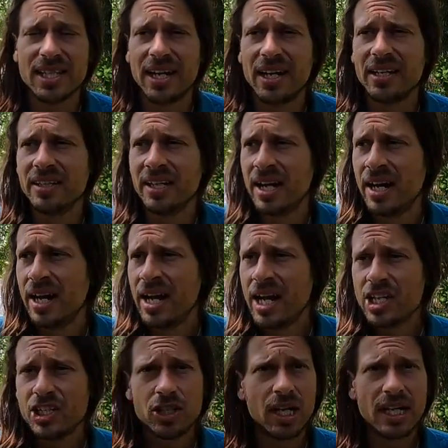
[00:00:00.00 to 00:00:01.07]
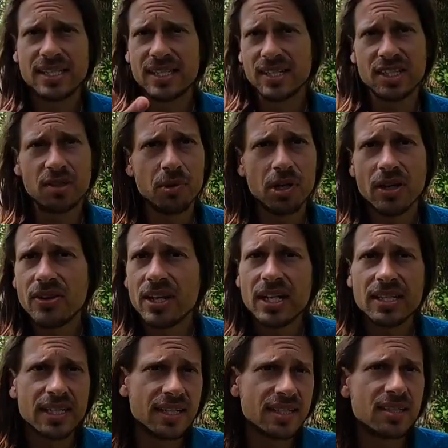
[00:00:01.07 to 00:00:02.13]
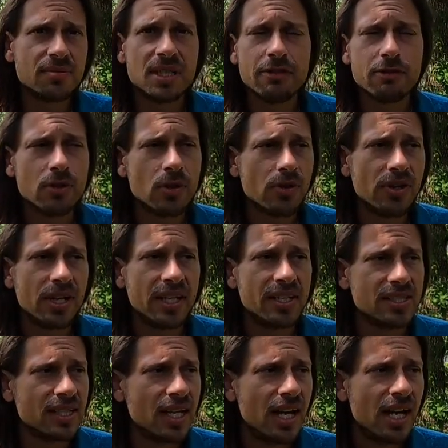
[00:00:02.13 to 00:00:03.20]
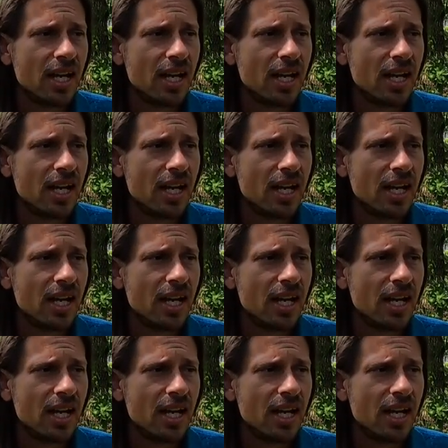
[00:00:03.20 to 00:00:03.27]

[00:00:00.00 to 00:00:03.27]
And sure, I said some good things and some difficult things.